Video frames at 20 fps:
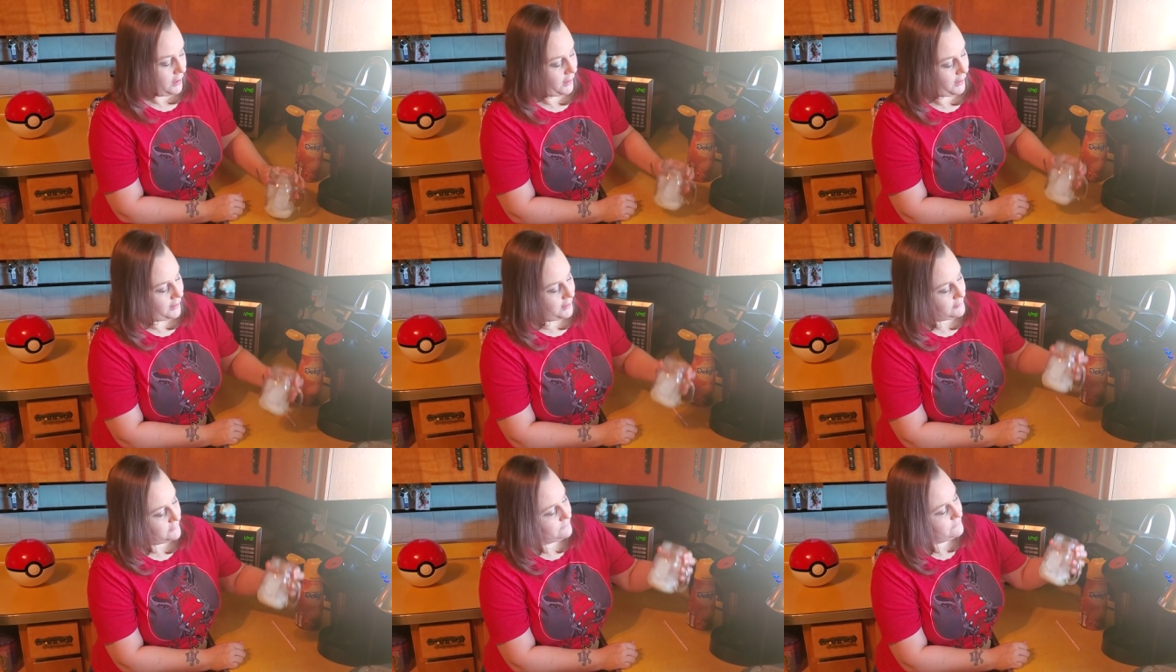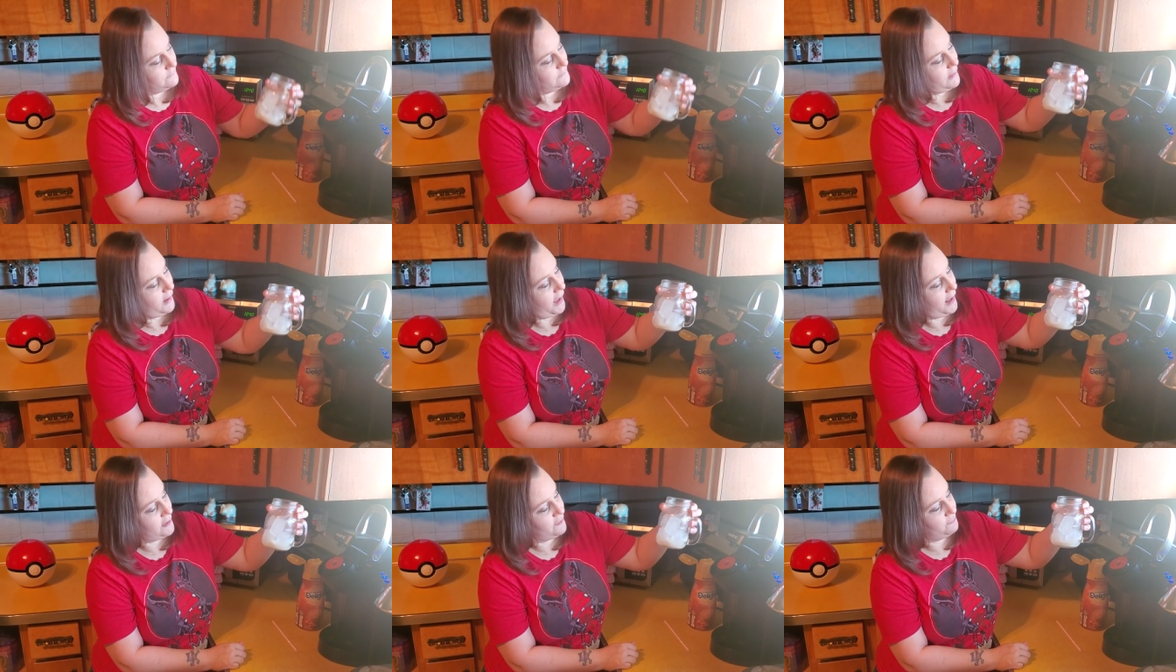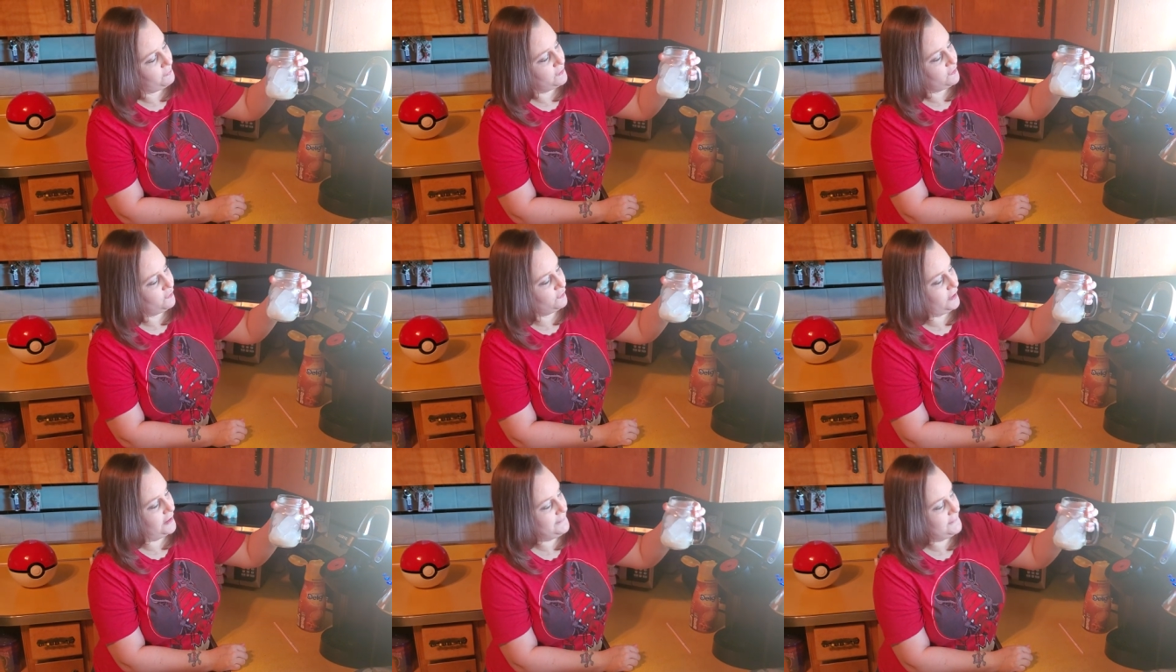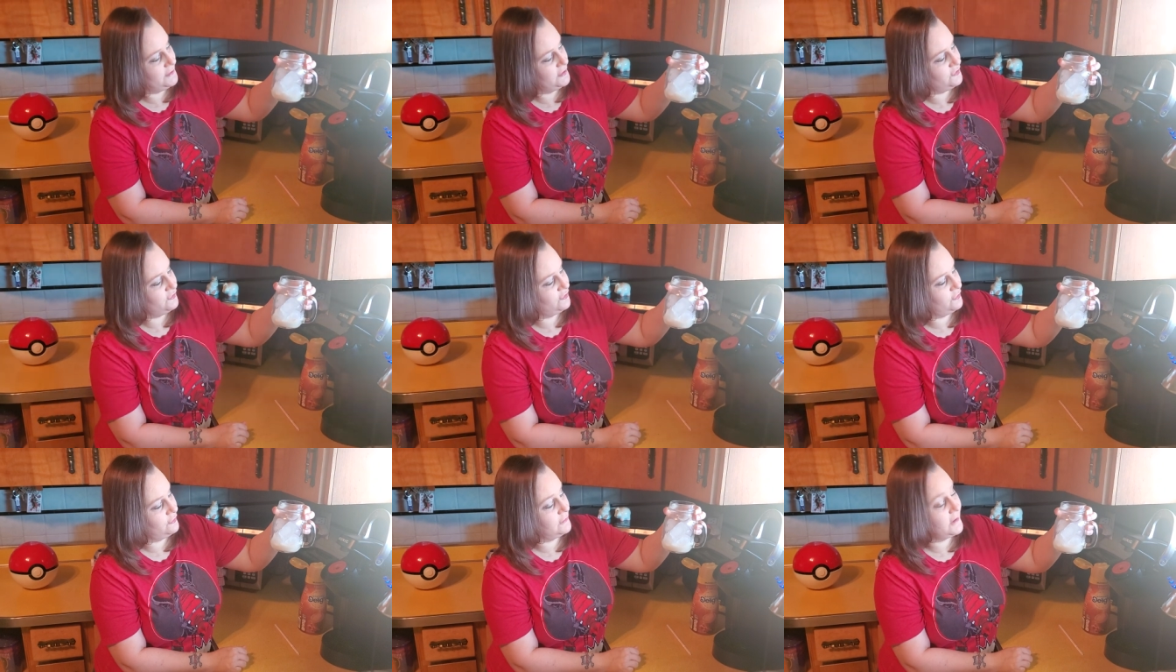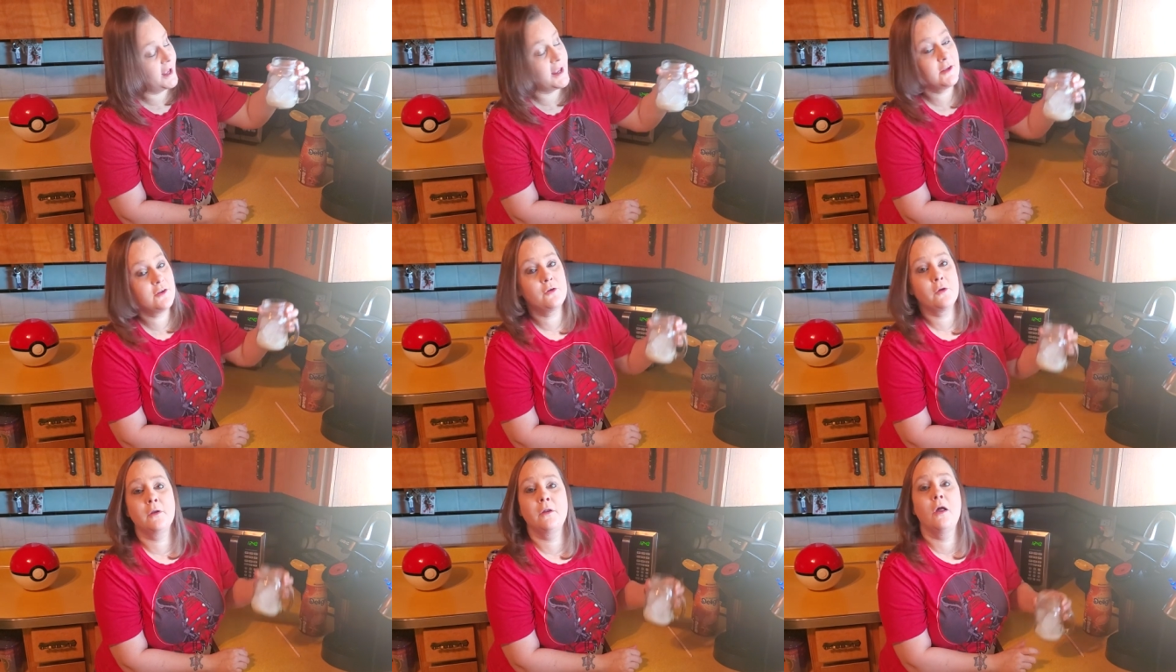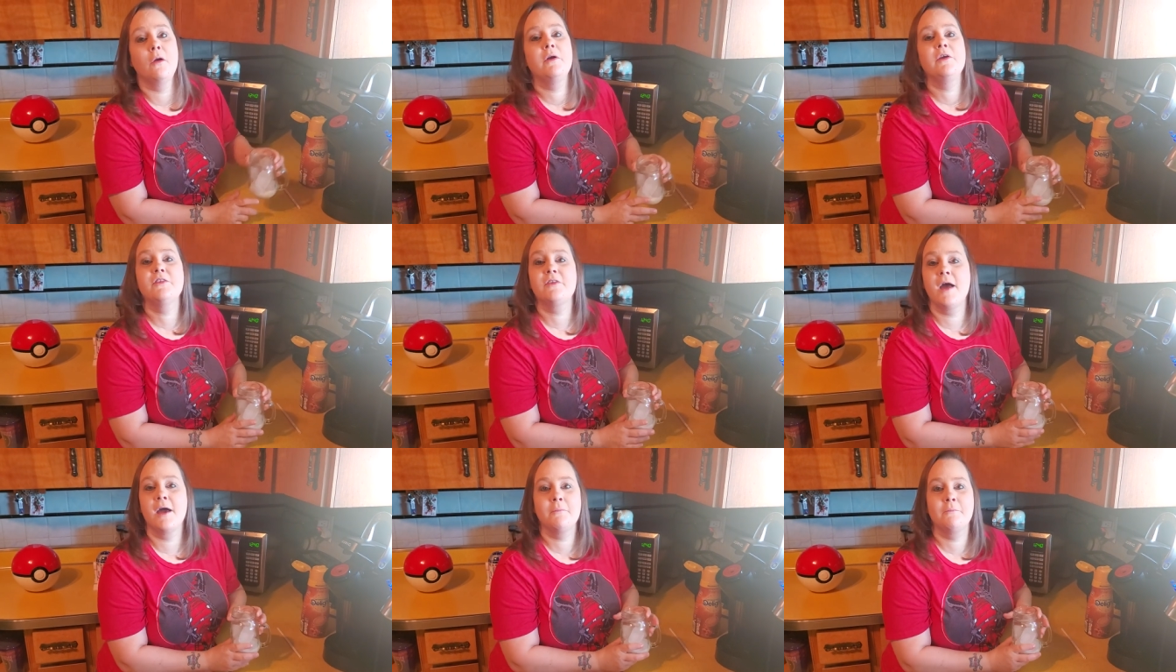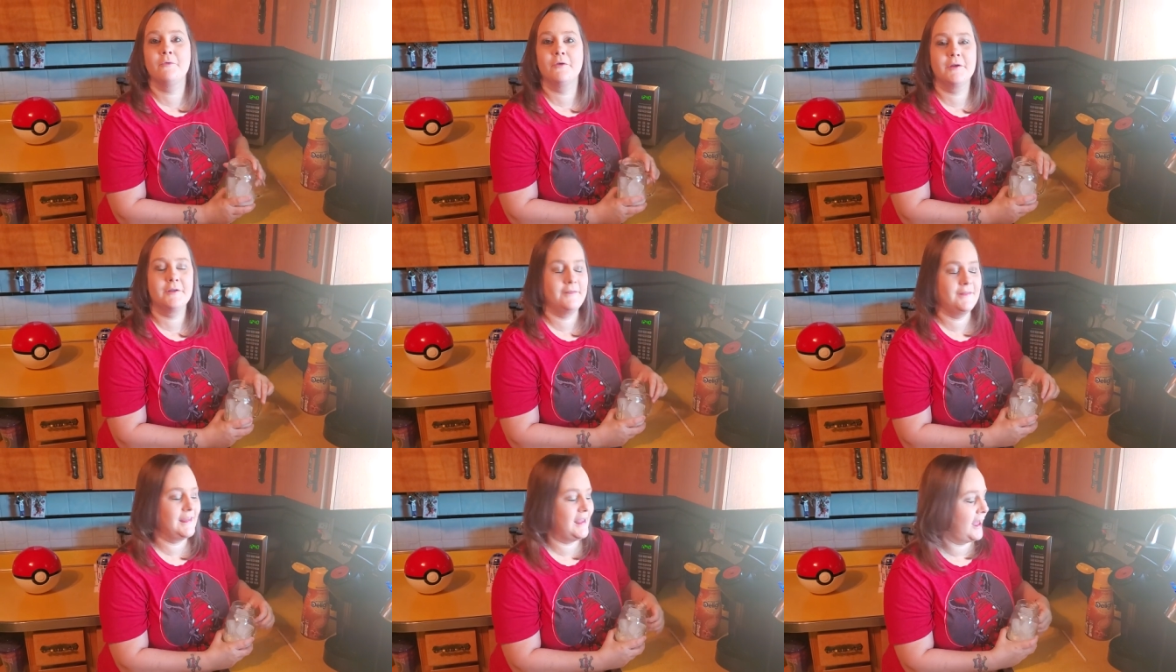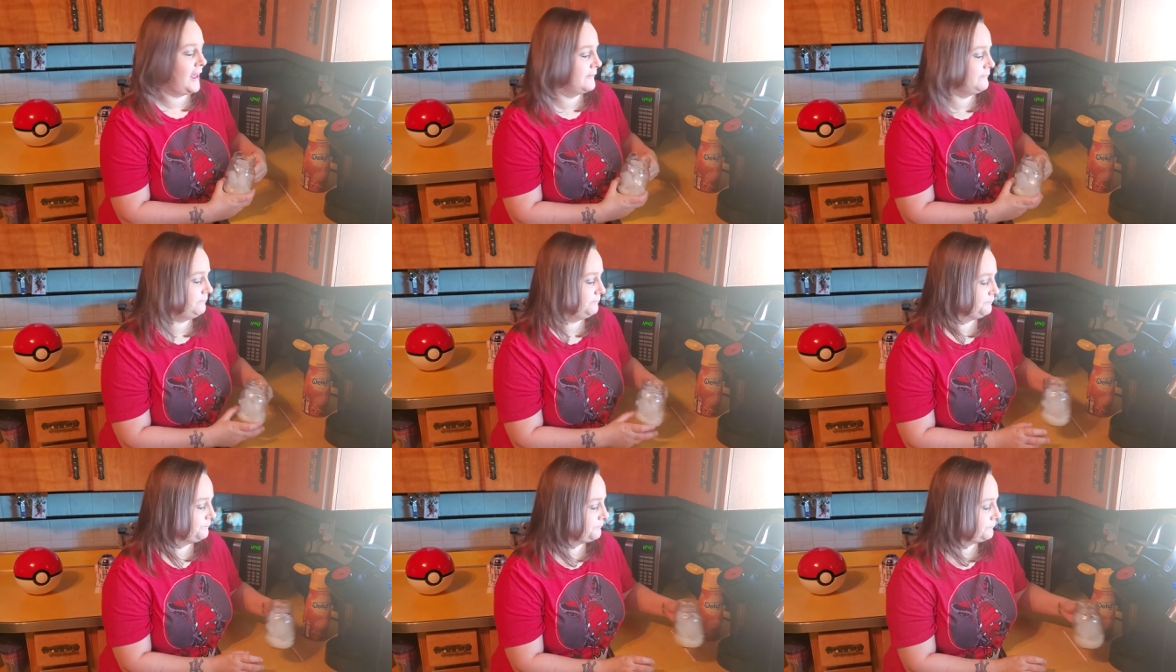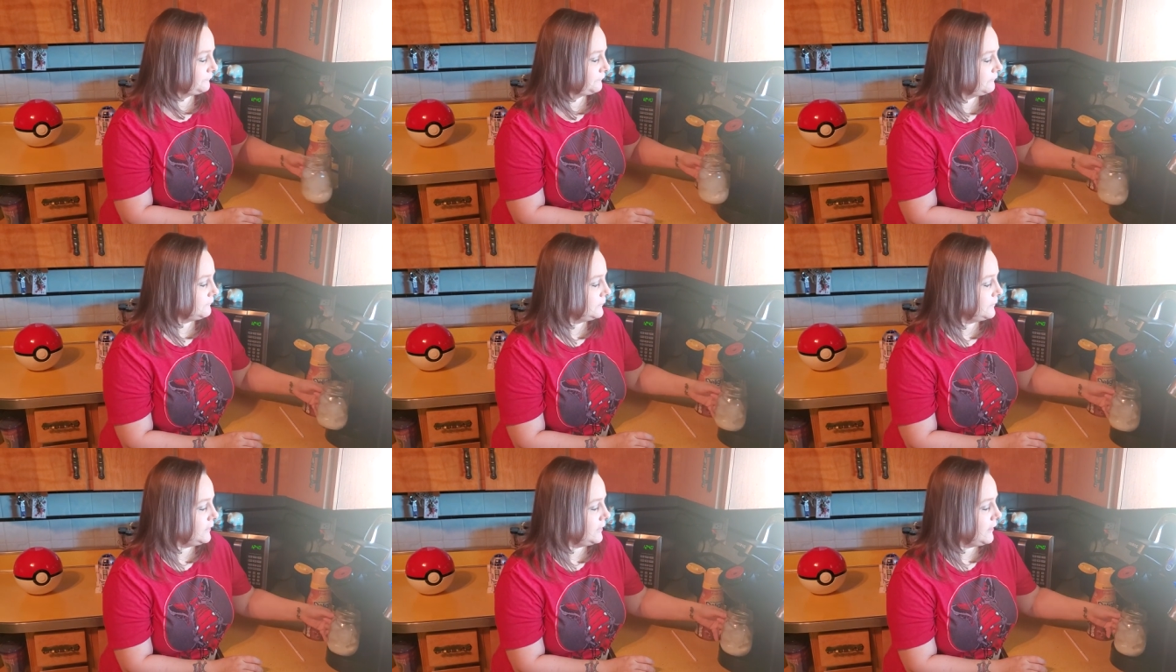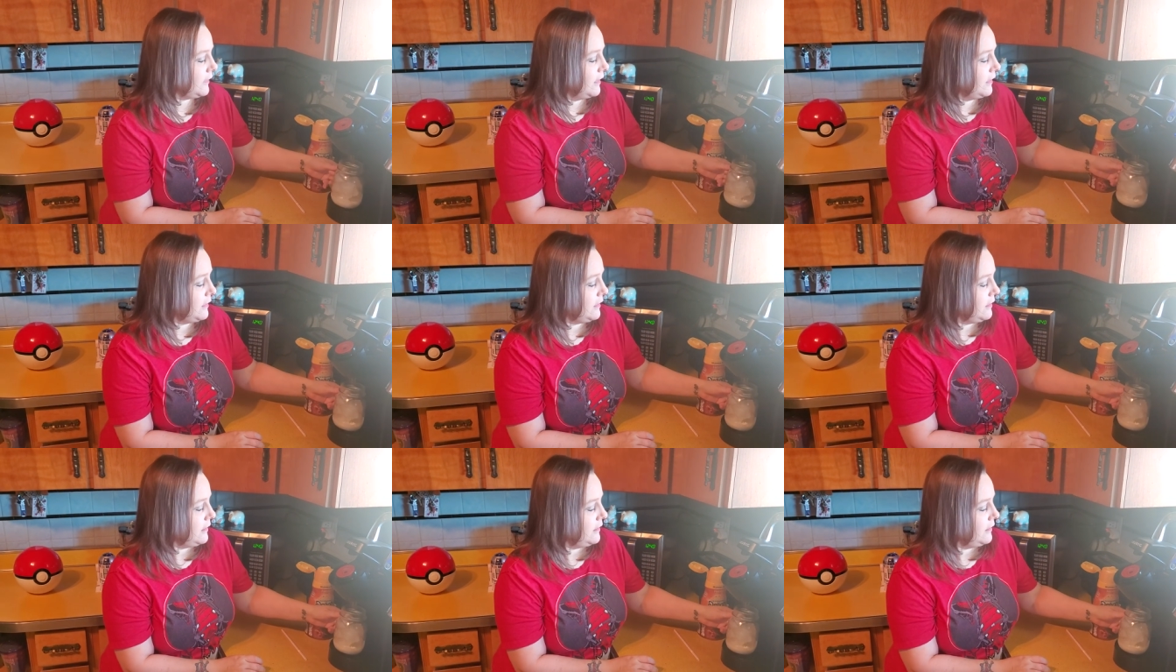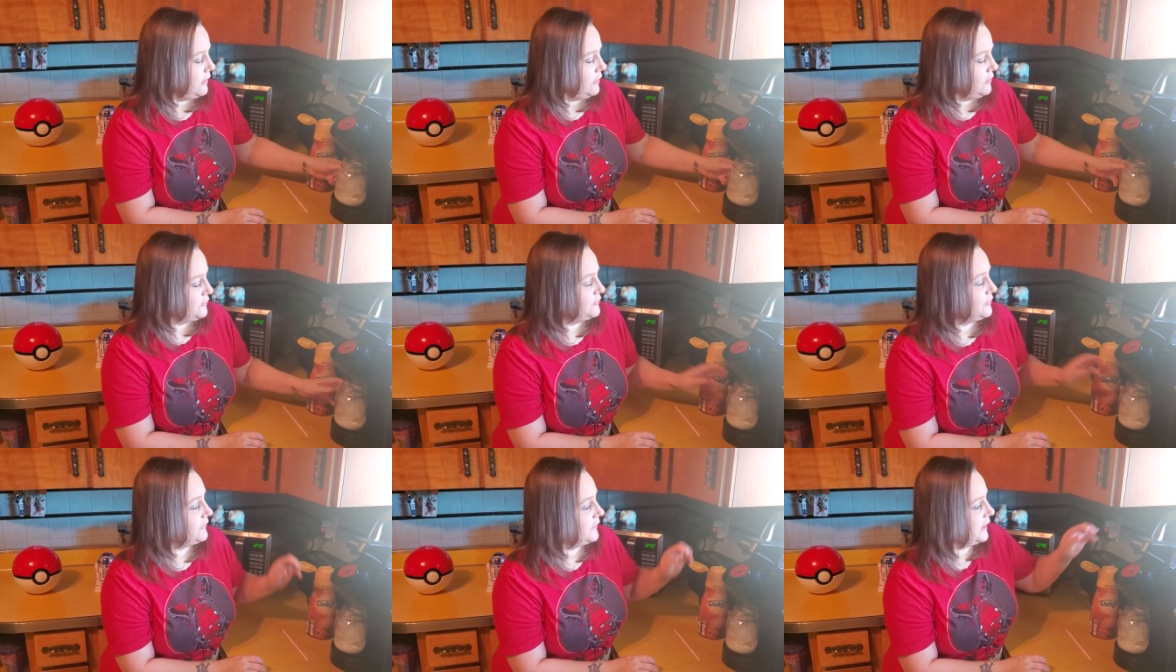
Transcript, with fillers: And add as much creamer as you like. You can always add more at the end. So